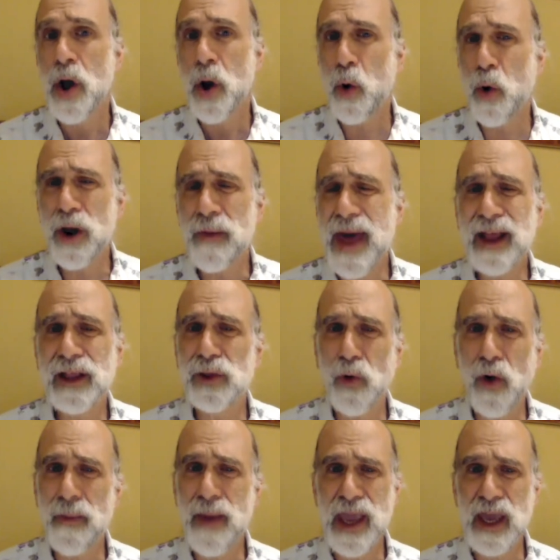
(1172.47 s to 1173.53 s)
Automatic
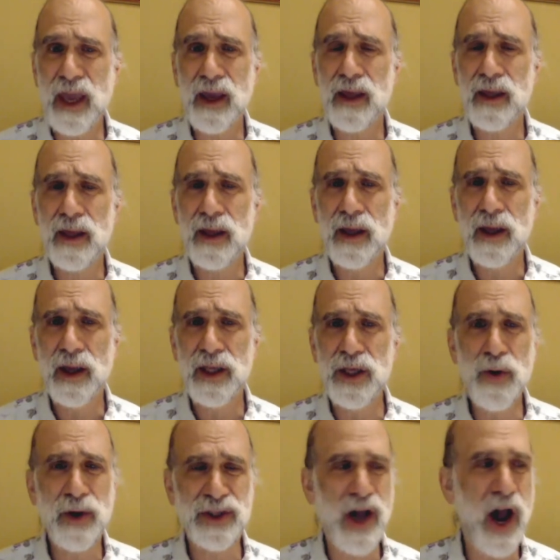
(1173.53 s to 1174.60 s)
lawmaking.
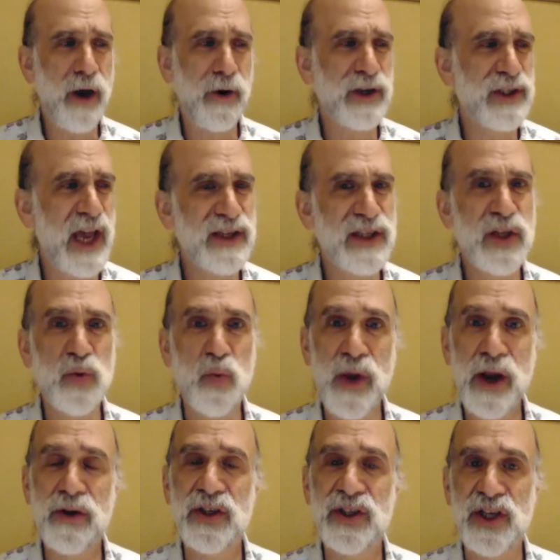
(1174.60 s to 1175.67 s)
US Congress has this
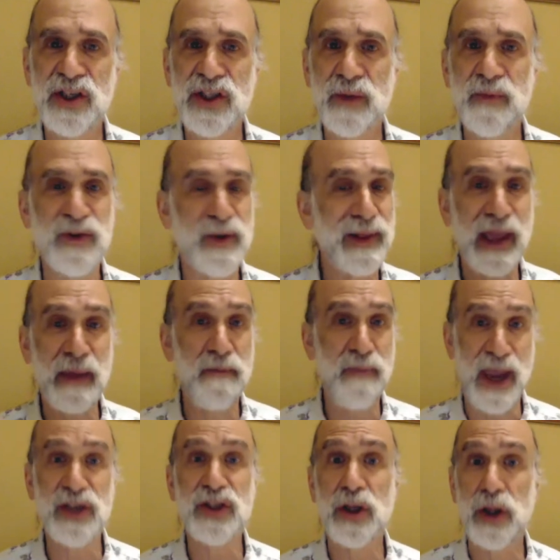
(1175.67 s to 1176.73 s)
weird system for something like
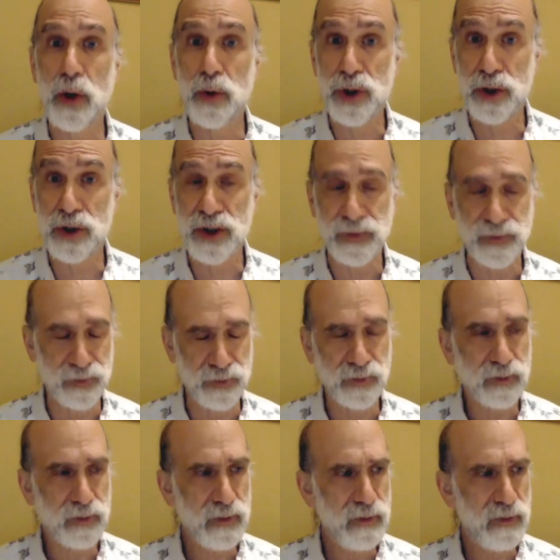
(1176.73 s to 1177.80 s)
base closures,
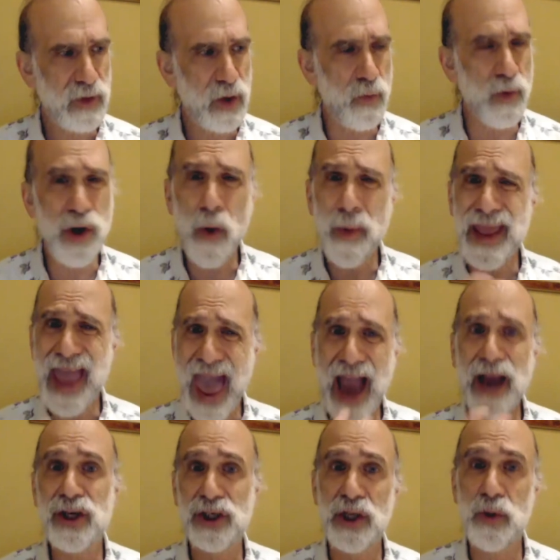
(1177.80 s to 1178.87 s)
where nobody
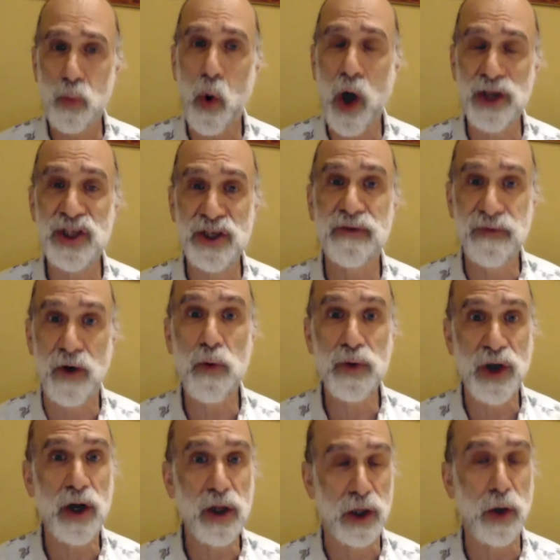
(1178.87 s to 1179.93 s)
actually wants to vote
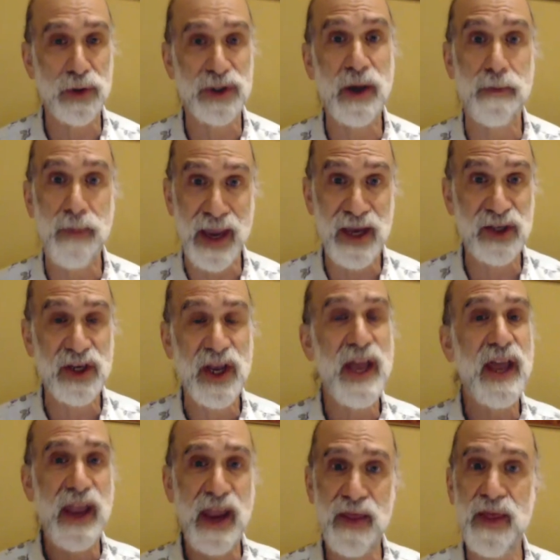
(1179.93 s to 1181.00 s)
on closing a base
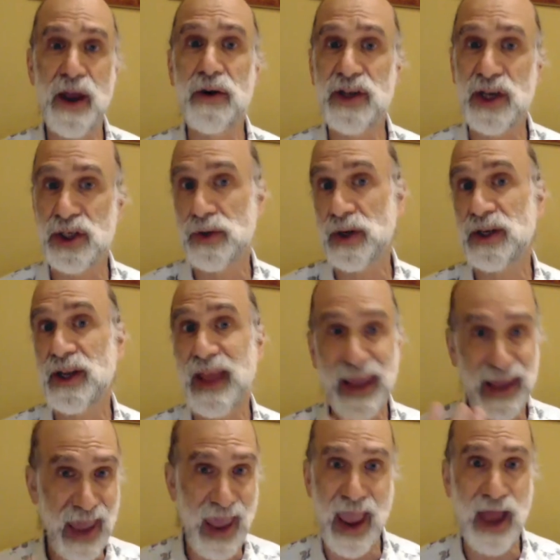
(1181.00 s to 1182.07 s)
in their district, and they
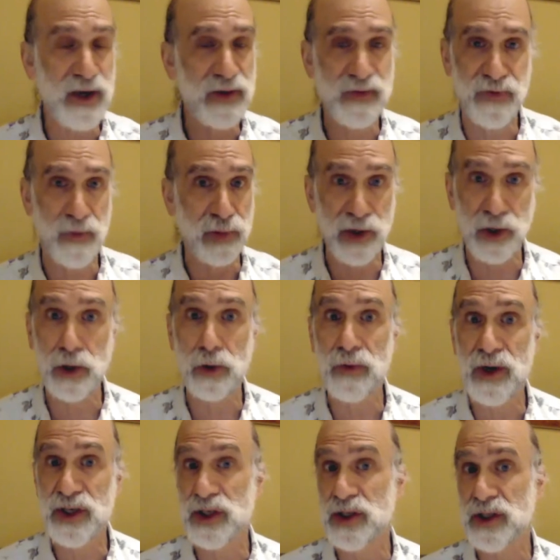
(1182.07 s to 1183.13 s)
can't for political
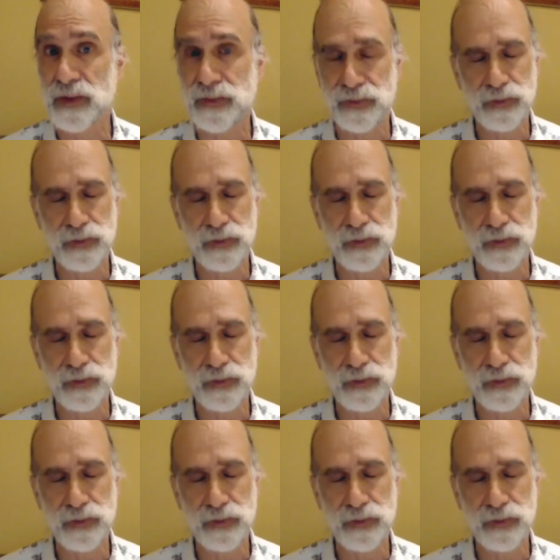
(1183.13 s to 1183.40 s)
reasons.